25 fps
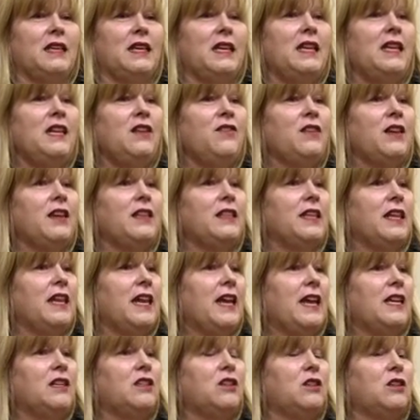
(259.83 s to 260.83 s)
anything that
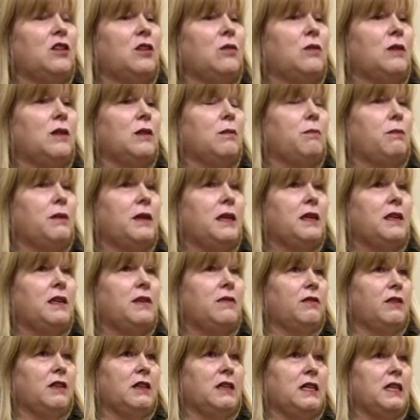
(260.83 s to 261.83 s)
had to do with the bend
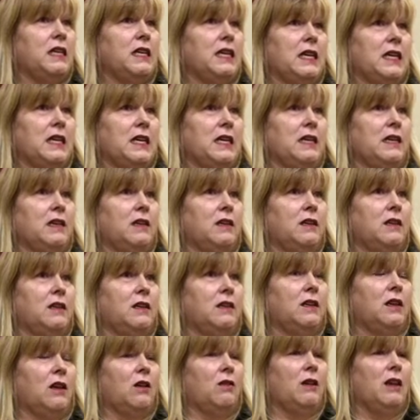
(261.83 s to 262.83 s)
of the knee,
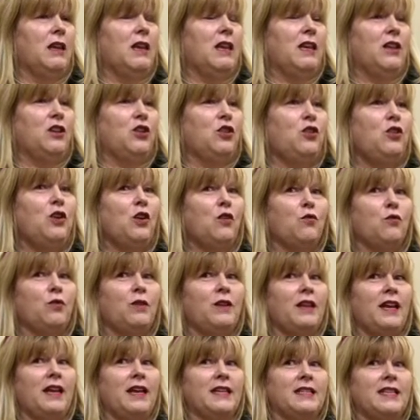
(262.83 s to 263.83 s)
you don't
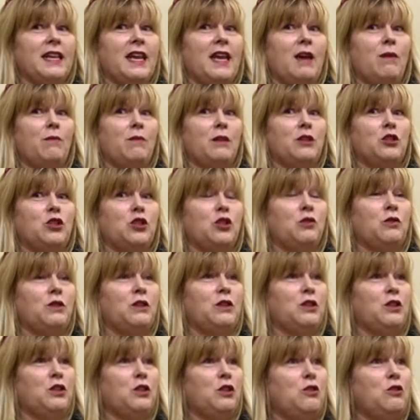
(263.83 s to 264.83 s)
realize how much you
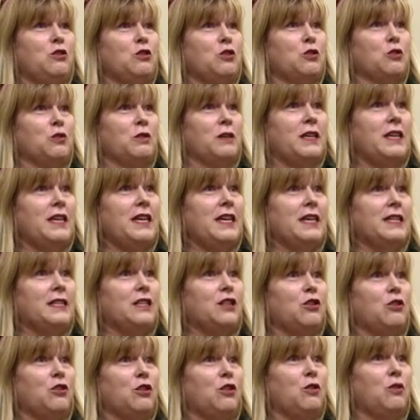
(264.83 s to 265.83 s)
use your knee
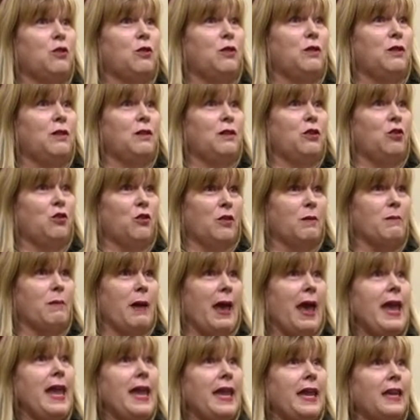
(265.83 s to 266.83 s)
until you're in
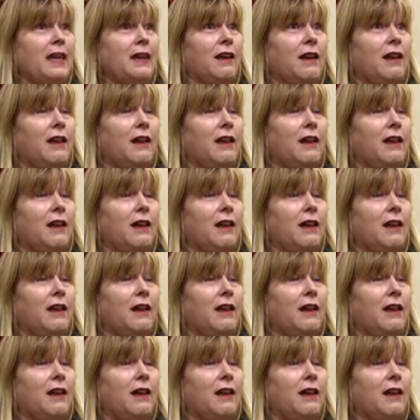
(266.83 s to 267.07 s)
pain.